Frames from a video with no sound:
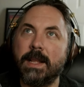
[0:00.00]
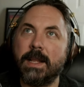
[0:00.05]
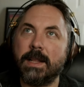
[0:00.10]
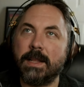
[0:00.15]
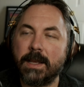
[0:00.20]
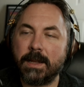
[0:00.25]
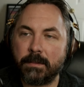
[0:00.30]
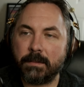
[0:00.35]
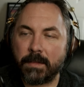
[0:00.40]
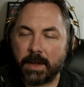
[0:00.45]
And
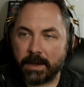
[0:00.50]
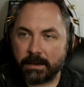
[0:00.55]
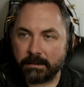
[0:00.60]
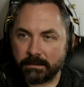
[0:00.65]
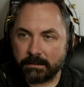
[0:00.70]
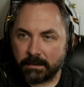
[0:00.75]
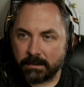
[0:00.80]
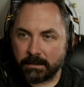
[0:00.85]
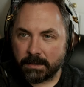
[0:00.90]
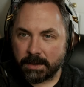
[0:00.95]
then my
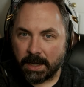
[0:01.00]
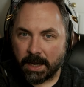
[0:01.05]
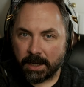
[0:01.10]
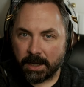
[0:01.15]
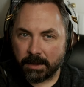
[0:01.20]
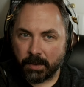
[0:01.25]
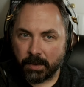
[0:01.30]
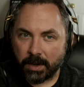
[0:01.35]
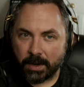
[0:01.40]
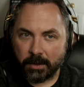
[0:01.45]

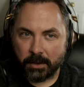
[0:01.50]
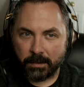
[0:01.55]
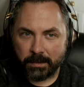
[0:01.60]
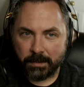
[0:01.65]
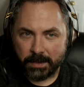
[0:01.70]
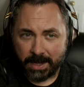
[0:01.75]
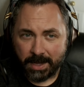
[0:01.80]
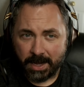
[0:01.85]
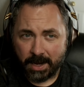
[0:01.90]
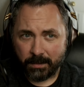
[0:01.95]
dad brought home
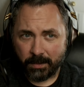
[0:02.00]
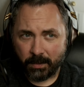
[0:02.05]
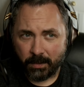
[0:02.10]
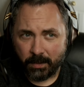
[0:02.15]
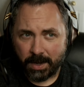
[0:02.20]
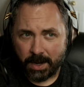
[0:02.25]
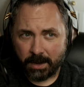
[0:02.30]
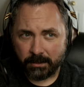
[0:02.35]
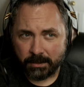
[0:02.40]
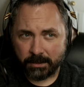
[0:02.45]
the camera
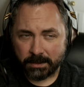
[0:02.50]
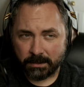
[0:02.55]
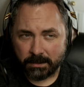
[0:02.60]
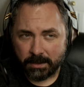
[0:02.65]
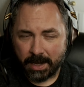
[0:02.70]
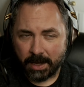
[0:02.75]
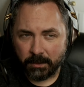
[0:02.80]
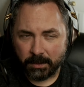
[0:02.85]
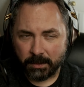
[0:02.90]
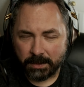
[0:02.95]
when I
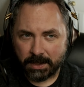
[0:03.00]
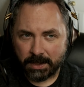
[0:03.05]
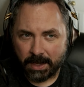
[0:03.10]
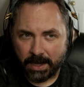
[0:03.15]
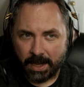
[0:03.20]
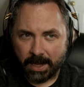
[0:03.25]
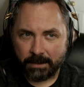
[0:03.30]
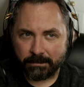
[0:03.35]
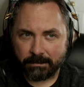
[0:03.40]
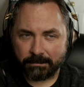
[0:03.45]
always say
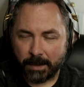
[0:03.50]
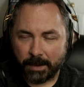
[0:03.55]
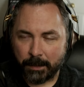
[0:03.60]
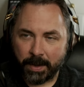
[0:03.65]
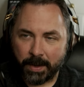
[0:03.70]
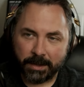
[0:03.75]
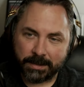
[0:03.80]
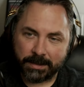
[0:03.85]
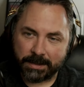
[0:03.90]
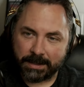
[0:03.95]
8, my
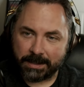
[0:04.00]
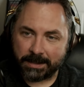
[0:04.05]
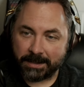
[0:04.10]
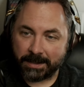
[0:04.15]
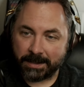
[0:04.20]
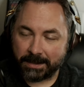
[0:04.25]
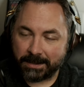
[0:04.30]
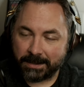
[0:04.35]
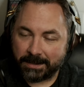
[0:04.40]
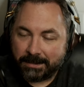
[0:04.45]
parents say
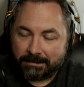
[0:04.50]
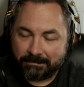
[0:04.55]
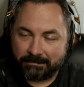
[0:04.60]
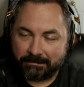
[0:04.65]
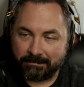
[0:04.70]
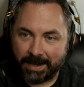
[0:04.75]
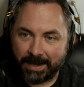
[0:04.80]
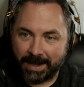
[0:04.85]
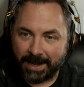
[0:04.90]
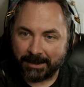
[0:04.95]
6. I don't